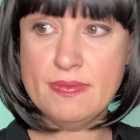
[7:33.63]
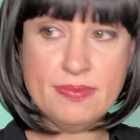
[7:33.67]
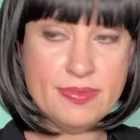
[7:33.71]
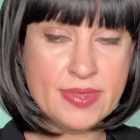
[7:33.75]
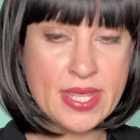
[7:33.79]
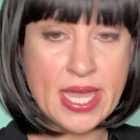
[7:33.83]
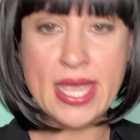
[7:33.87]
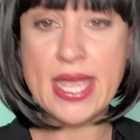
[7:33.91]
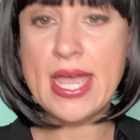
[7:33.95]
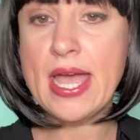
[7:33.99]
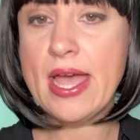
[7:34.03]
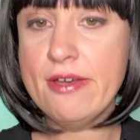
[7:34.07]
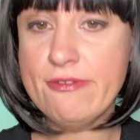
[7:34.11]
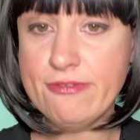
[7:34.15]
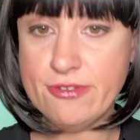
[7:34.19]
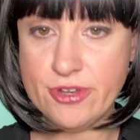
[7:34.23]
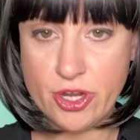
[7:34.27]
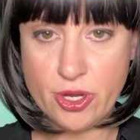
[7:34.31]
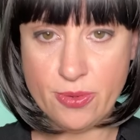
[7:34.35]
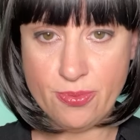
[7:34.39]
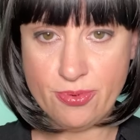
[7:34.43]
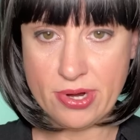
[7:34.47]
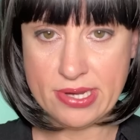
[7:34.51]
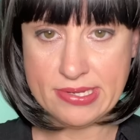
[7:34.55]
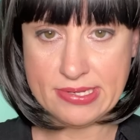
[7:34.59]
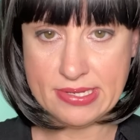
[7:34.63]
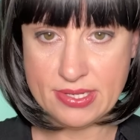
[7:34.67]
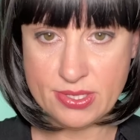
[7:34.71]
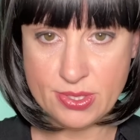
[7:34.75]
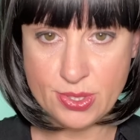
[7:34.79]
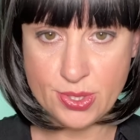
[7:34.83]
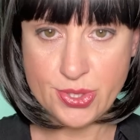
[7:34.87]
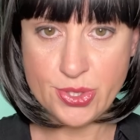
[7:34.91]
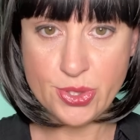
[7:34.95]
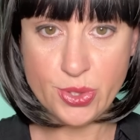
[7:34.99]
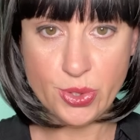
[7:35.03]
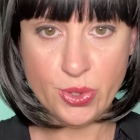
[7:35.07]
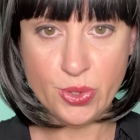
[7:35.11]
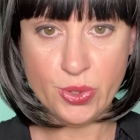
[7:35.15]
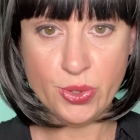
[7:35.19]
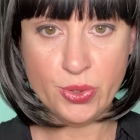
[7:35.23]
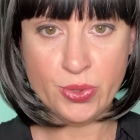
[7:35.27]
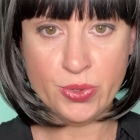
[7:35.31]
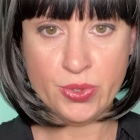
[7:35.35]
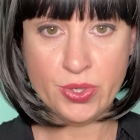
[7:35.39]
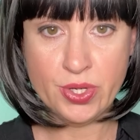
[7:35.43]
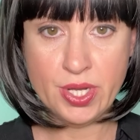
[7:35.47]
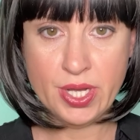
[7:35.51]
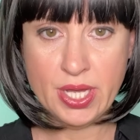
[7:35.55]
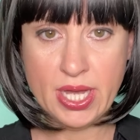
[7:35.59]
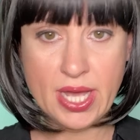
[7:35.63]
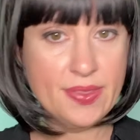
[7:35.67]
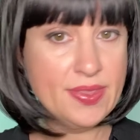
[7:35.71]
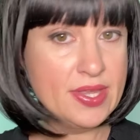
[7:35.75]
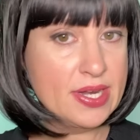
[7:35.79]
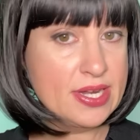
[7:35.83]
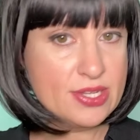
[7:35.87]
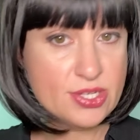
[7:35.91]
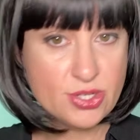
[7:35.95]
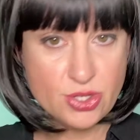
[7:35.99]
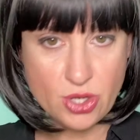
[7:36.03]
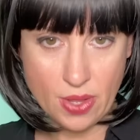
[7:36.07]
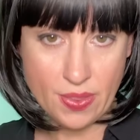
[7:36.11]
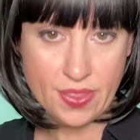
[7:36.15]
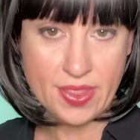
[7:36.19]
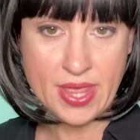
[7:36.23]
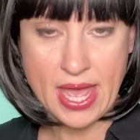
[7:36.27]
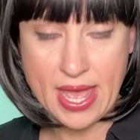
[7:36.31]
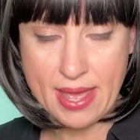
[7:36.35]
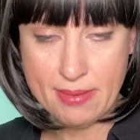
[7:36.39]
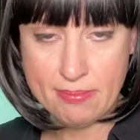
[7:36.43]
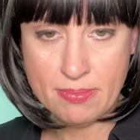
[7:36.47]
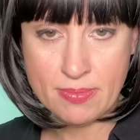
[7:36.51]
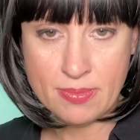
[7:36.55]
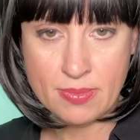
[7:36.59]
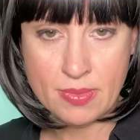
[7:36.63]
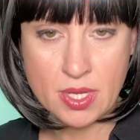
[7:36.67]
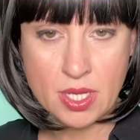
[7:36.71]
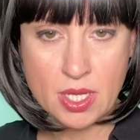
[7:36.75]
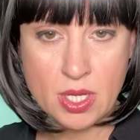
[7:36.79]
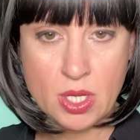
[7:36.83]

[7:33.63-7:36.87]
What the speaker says: they have no presence at all and that it's not them